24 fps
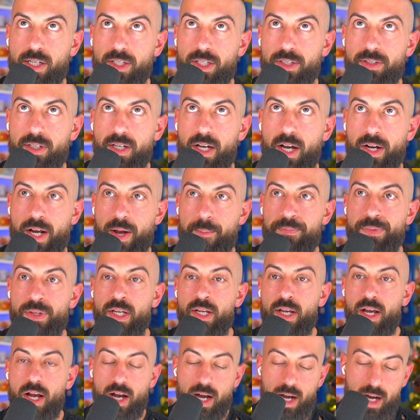I don't know. Okay.
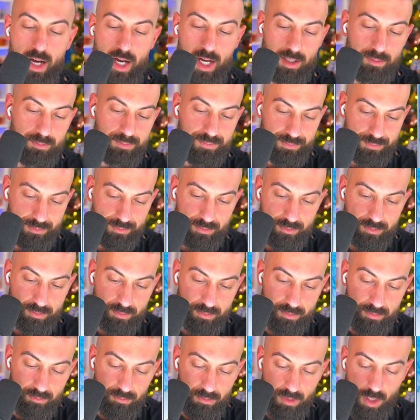
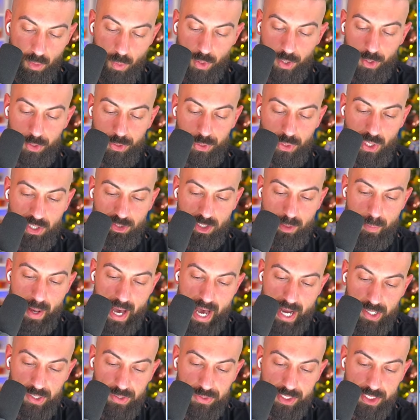We're gonna go 3 in the
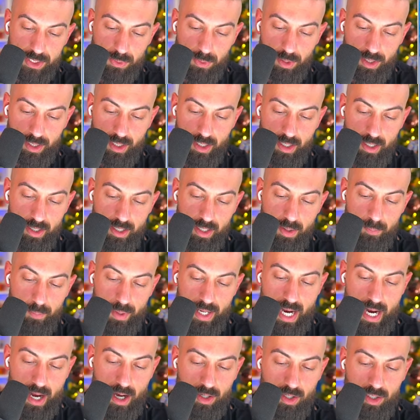back on this one.
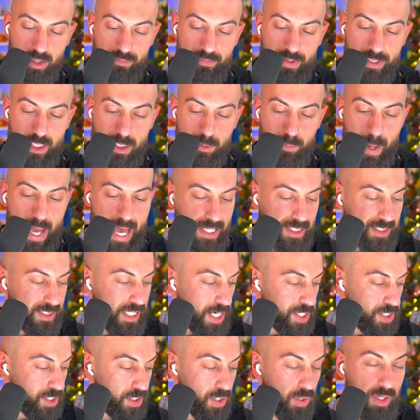But yeah, under the vintage pack
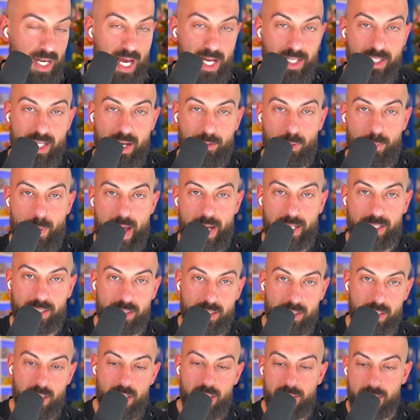section, you can actually have the
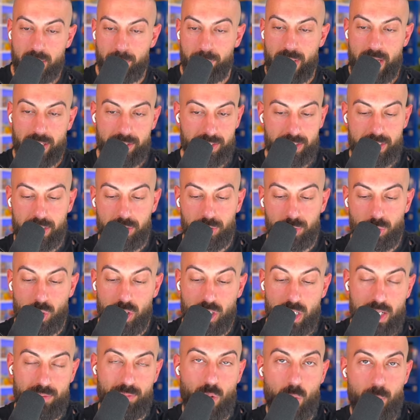packs shipped out sealed, or
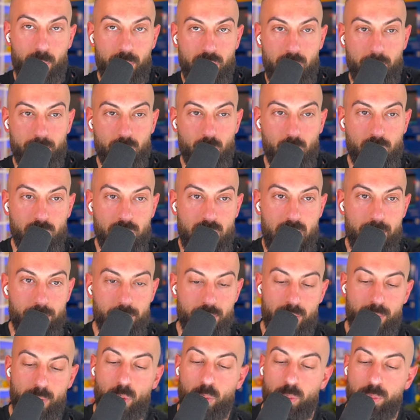you can have them opened up during a live
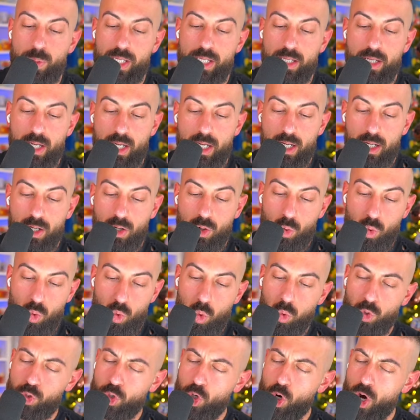stream. It will be
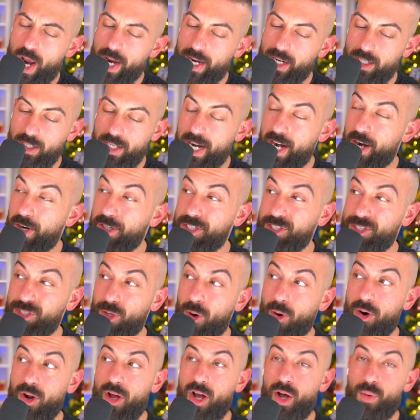Dragonair to
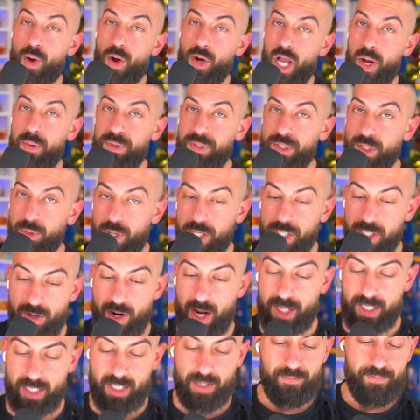start off. Okay, we're in the right
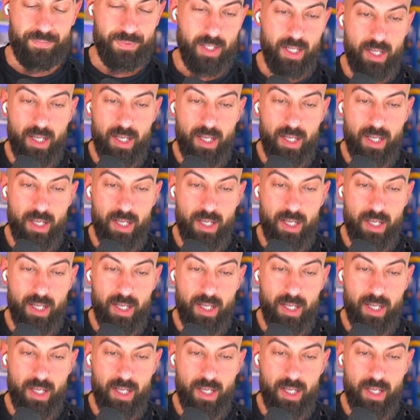direction.